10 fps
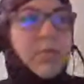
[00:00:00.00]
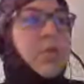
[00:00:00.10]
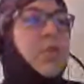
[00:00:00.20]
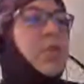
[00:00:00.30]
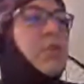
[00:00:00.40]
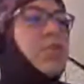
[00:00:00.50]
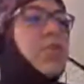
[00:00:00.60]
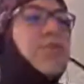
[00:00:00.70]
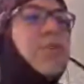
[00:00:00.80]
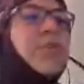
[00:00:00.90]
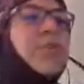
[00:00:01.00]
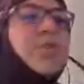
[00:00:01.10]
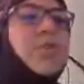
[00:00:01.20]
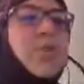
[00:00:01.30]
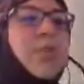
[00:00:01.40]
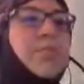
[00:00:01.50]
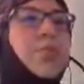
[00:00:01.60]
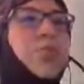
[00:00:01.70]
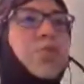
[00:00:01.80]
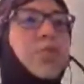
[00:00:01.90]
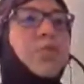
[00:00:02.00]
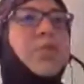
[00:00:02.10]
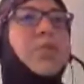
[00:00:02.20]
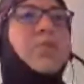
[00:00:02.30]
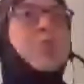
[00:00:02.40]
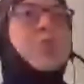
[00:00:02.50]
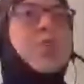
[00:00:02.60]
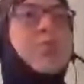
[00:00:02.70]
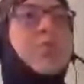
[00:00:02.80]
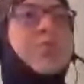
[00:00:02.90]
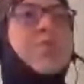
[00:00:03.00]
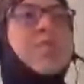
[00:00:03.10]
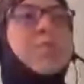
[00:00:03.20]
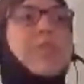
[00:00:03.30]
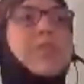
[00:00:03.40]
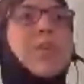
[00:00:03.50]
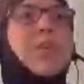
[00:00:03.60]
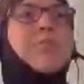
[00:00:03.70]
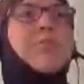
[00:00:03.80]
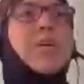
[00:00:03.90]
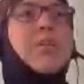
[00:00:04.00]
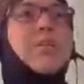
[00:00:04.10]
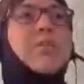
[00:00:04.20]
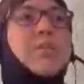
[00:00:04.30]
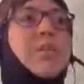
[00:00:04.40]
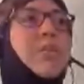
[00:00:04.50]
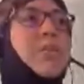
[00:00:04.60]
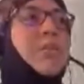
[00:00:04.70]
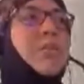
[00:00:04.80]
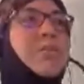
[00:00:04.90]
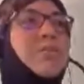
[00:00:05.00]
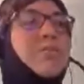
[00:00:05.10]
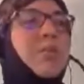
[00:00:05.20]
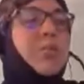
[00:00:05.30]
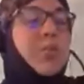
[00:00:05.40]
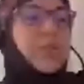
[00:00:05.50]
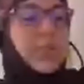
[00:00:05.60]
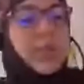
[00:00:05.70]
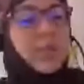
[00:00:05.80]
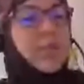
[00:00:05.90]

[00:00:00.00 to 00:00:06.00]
Okay, the reference. Okay, sure. You need the reference, but you can find this in PPT deck.